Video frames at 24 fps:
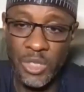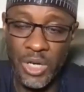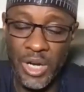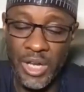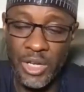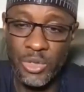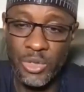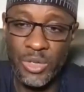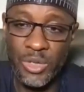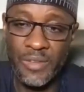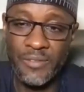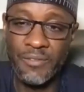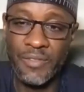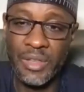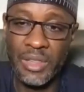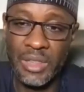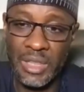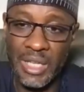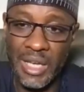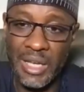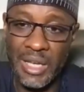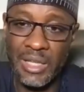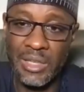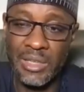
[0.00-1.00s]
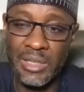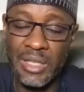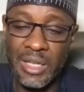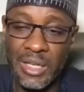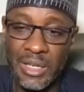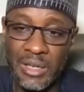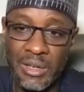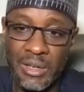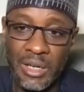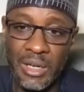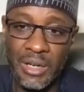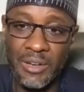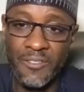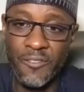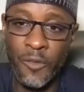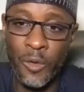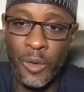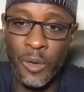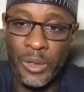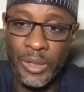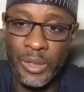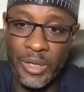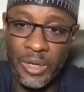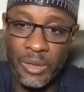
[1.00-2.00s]
trying to emphasize that there are
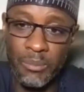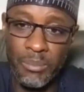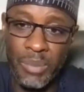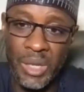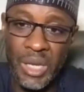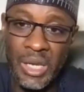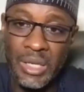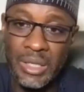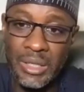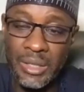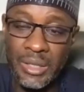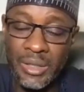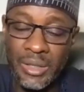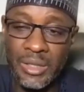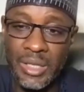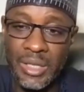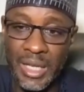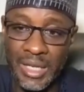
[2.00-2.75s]
vulnerabilities